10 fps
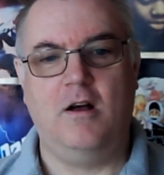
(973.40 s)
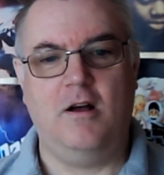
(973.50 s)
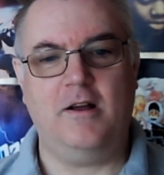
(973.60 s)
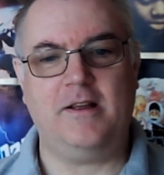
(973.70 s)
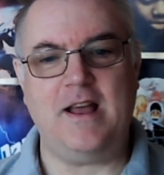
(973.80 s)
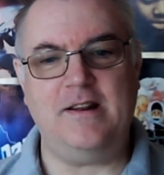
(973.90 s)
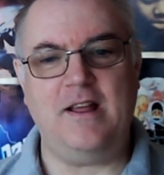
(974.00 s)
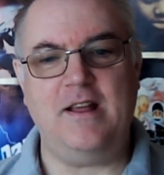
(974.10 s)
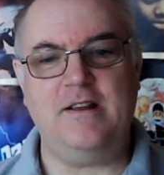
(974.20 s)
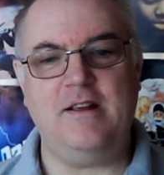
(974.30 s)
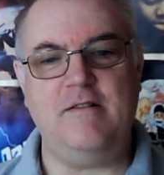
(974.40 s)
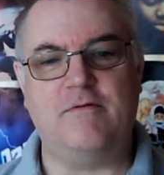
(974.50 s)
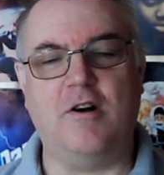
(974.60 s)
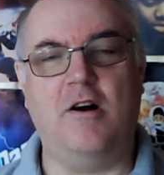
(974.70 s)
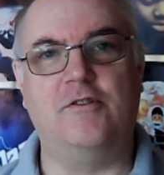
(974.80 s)
Again,
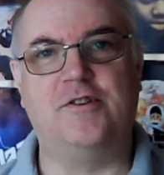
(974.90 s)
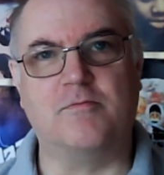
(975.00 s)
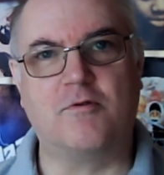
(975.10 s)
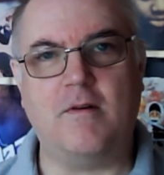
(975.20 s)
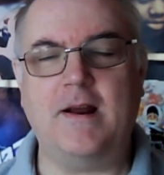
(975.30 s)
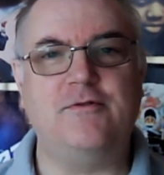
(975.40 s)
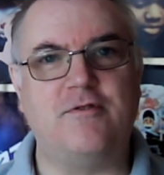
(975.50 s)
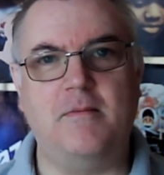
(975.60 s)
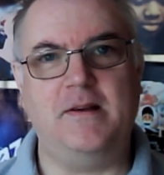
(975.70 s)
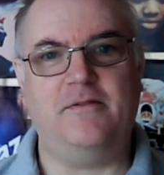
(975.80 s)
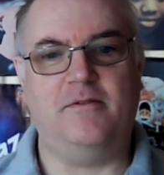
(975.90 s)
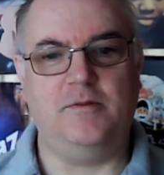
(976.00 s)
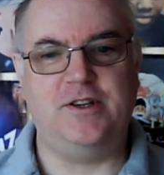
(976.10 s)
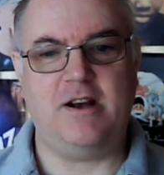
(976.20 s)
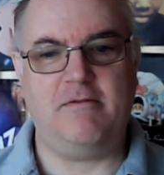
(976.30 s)
you've got some great drumming
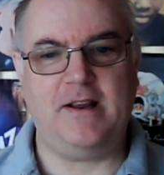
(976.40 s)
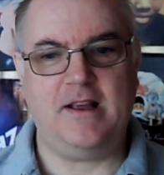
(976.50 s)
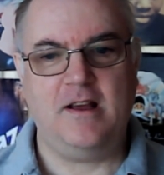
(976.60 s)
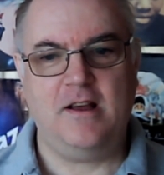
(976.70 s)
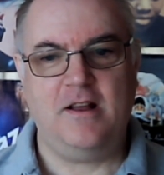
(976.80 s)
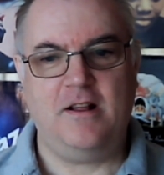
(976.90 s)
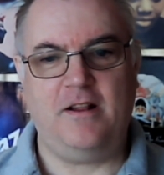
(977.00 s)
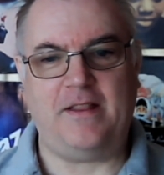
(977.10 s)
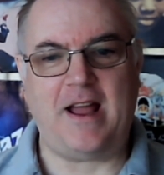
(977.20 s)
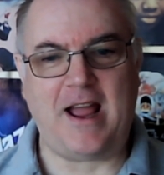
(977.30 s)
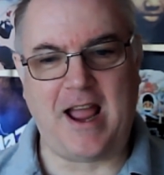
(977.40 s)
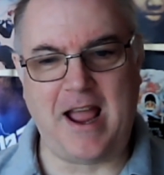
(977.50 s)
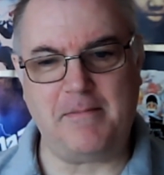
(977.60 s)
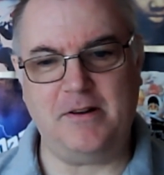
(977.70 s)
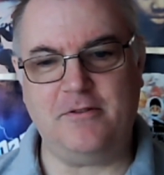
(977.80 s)
from Jerry, and that
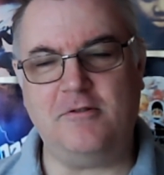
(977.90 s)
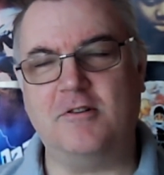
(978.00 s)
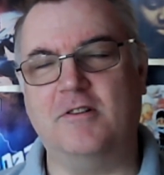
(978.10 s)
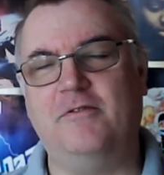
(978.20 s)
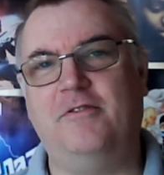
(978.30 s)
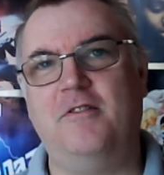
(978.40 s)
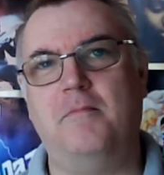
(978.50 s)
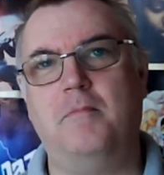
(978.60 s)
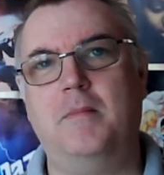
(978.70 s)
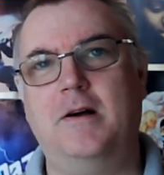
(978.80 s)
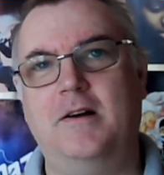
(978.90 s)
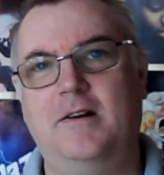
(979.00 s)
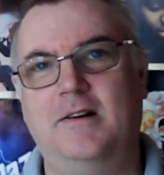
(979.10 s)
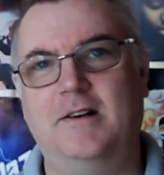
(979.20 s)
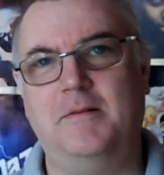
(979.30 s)
Hammond organ from
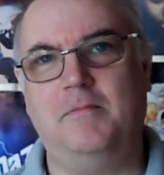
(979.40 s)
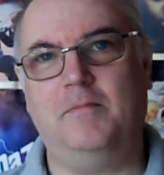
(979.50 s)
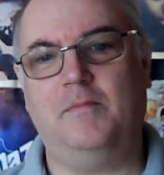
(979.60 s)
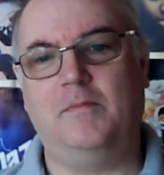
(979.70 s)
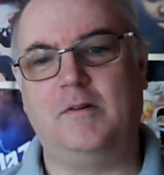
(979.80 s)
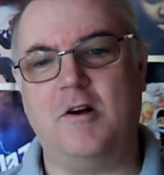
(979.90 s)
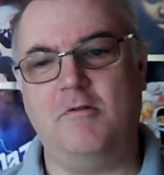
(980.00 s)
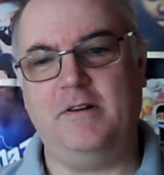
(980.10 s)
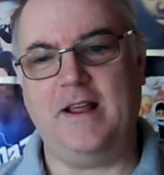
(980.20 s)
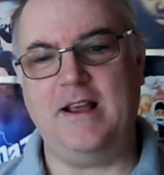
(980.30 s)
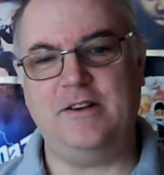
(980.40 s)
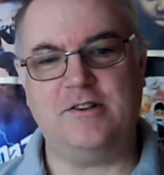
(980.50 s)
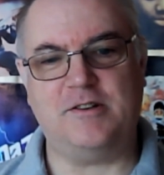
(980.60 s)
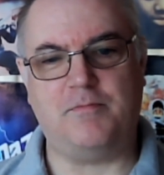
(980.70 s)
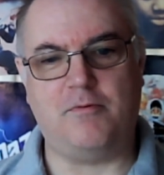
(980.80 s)
Goldie is
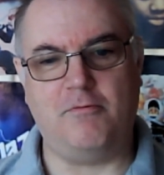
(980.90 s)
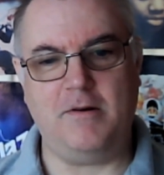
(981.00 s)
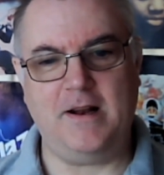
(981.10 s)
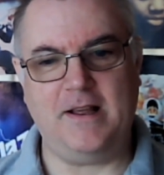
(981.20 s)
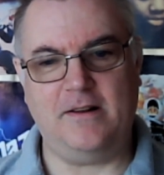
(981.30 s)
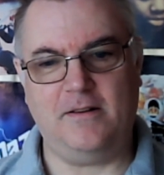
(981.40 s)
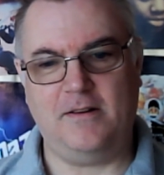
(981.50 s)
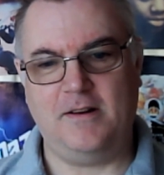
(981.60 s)
just brilliant.